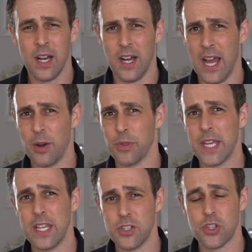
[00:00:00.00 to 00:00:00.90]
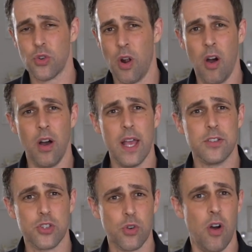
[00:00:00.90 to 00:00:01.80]
Uh, I don't think he's strong
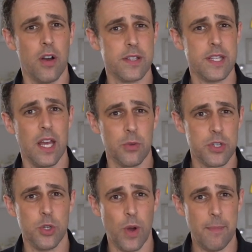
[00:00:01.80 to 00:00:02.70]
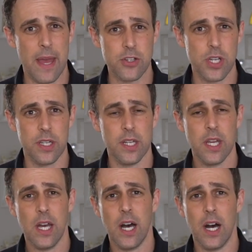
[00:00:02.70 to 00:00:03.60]
as strong as the other two I mentioned.
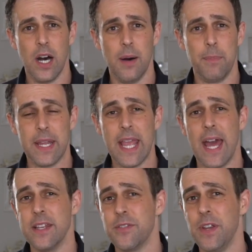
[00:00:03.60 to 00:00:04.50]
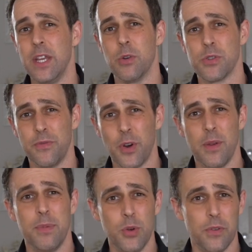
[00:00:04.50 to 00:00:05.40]
Uh, but again, his videos are
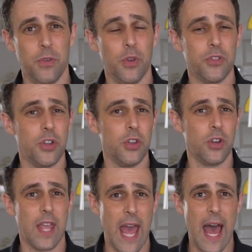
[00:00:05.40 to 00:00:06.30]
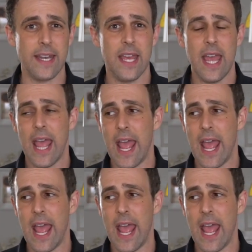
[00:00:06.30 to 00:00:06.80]
very beautiful to look at.